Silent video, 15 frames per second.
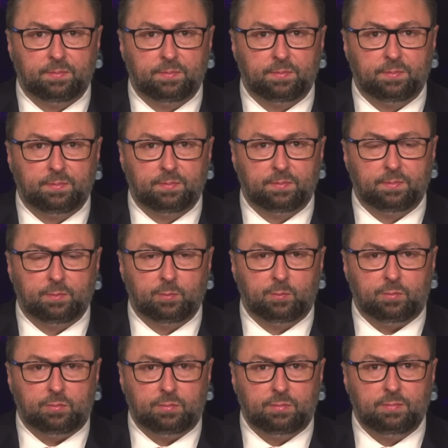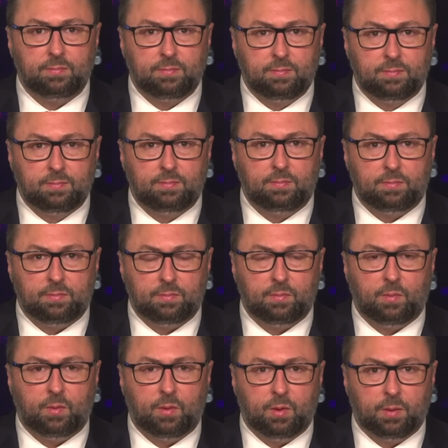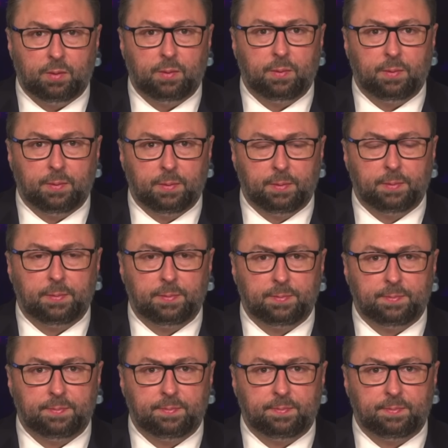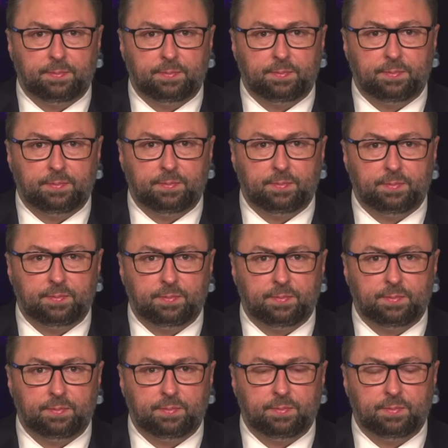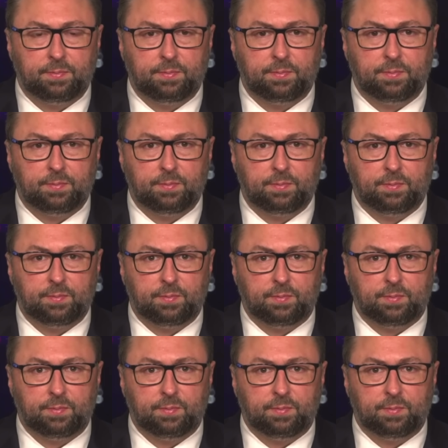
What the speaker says: The person shown says nothing.